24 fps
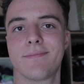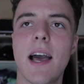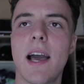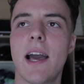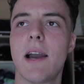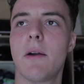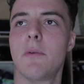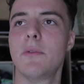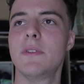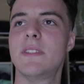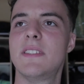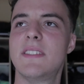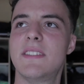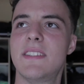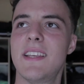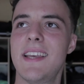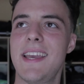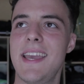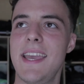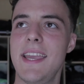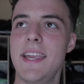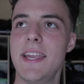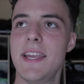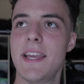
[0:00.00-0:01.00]
I would
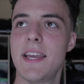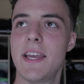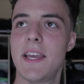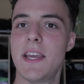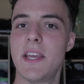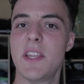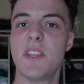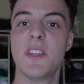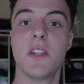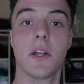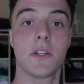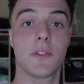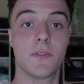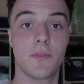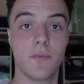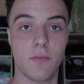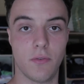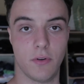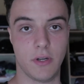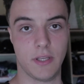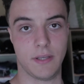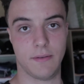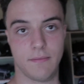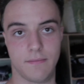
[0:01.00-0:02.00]
say not
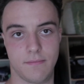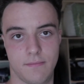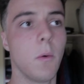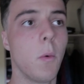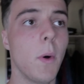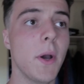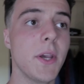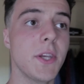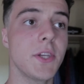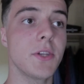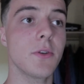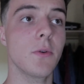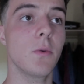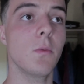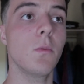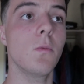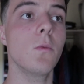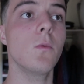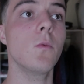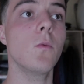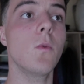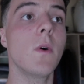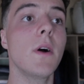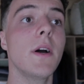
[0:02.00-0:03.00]
fully.
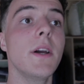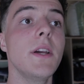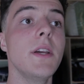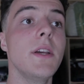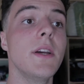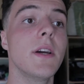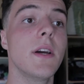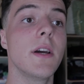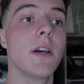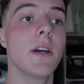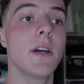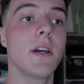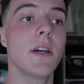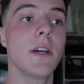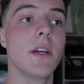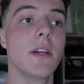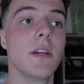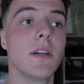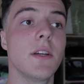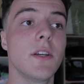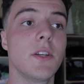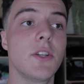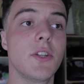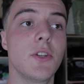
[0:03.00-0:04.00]
Why
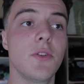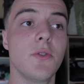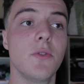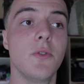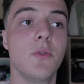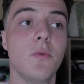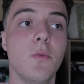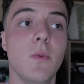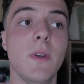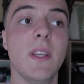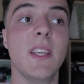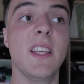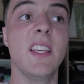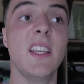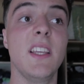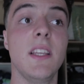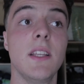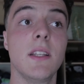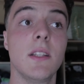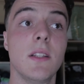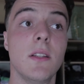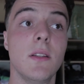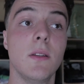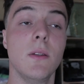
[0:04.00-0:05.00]
should we
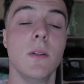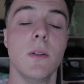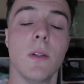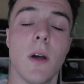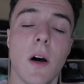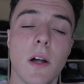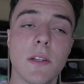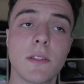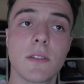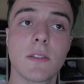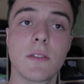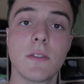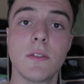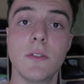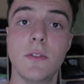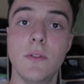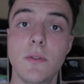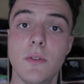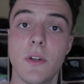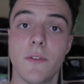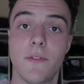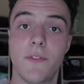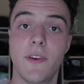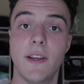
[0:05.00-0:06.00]
not do
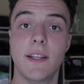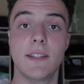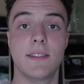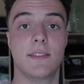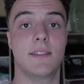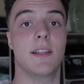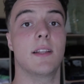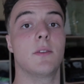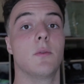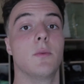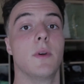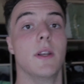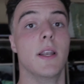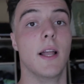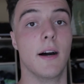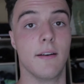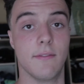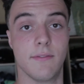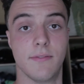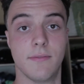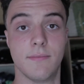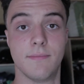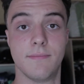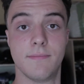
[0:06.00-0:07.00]
the things that we
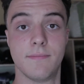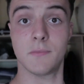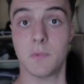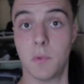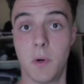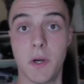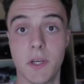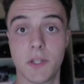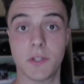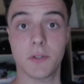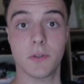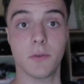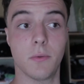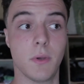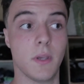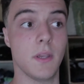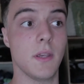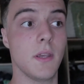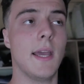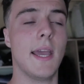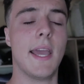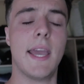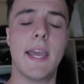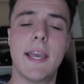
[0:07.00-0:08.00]
love? Why should we?
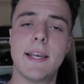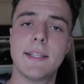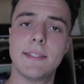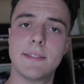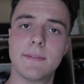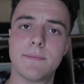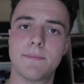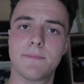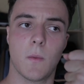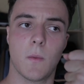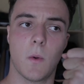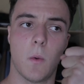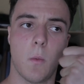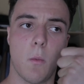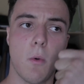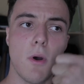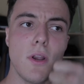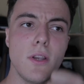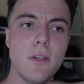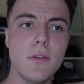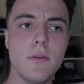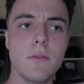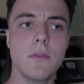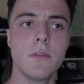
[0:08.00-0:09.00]
And
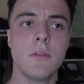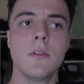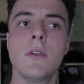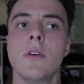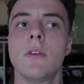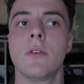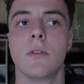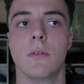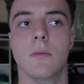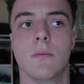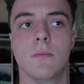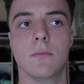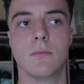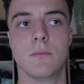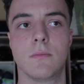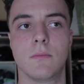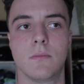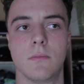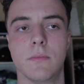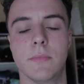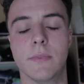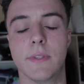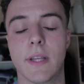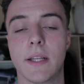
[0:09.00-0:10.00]
when you know
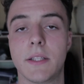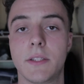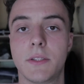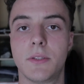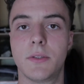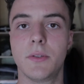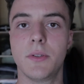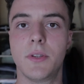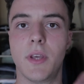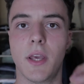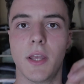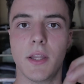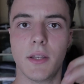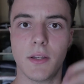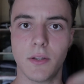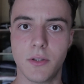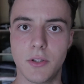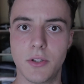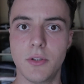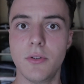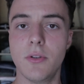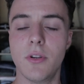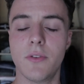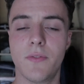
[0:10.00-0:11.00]
that you can
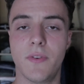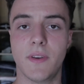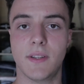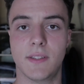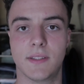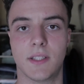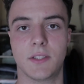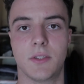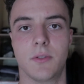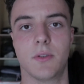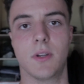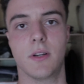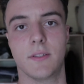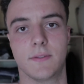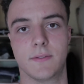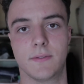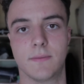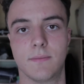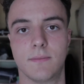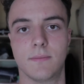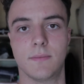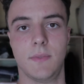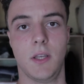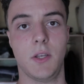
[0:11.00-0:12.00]
do the things that you love,
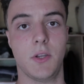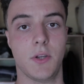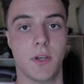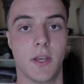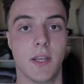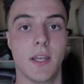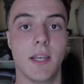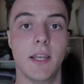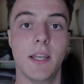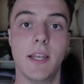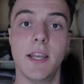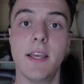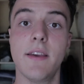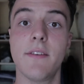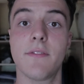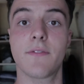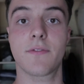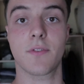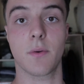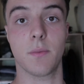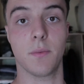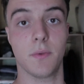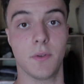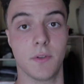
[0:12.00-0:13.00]
that you can live
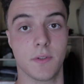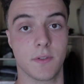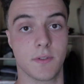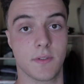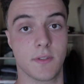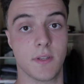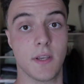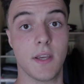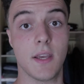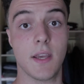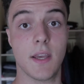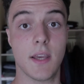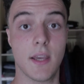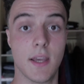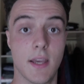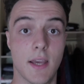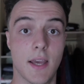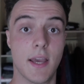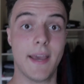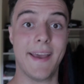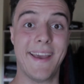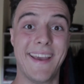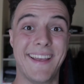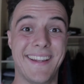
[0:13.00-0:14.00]
from those,
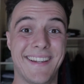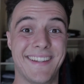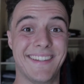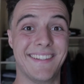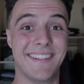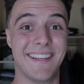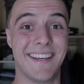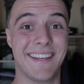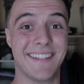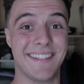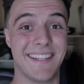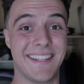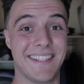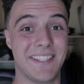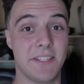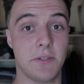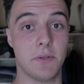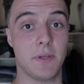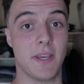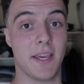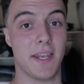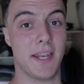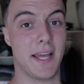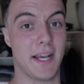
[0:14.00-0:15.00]
and that you
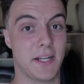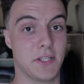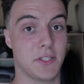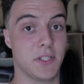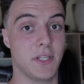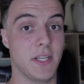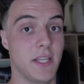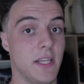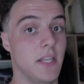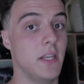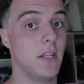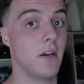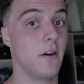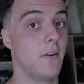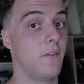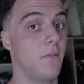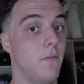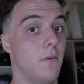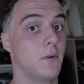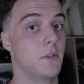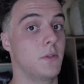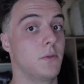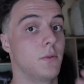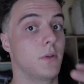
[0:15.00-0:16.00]
can actually love
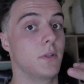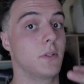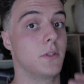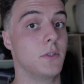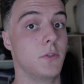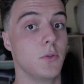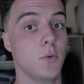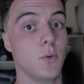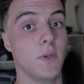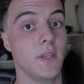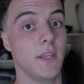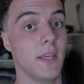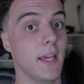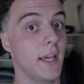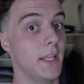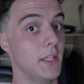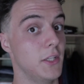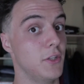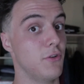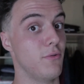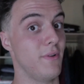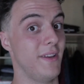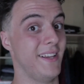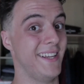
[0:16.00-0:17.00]
what you are doing
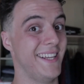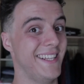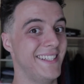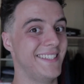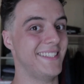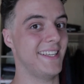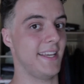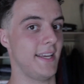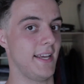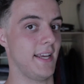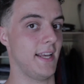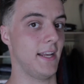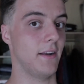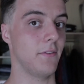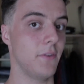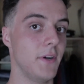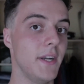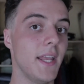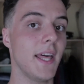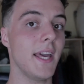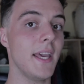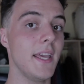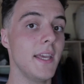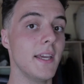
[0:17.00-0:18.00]
and doing it every
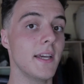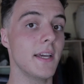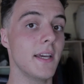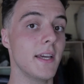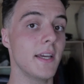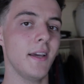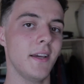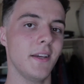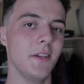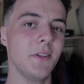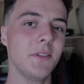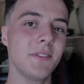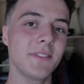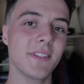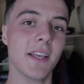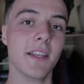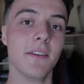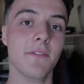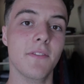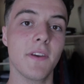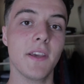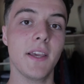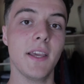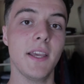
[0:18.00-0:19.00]
day, you start
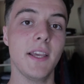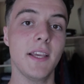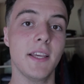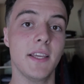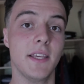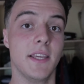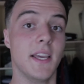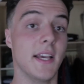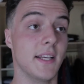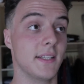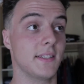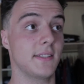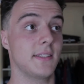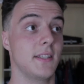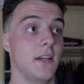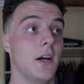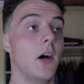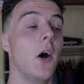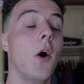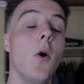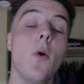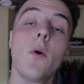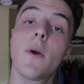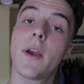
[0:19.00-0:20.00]
thinking, yes,
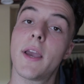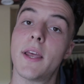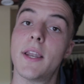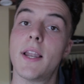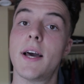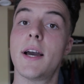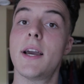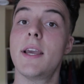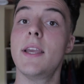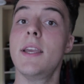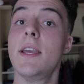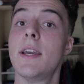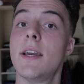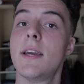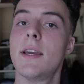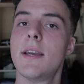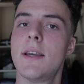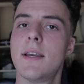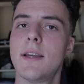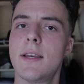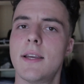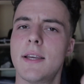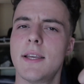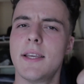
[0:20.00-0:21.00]
how can I
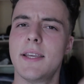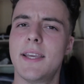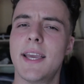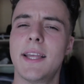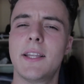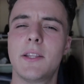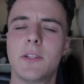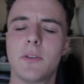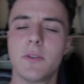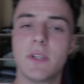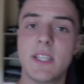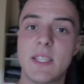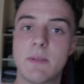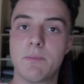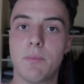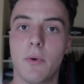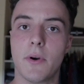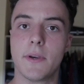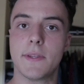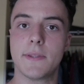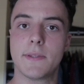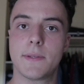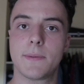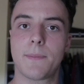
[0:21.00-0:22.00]
get to this
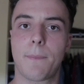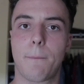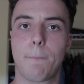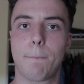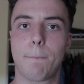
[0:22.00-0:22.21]
point?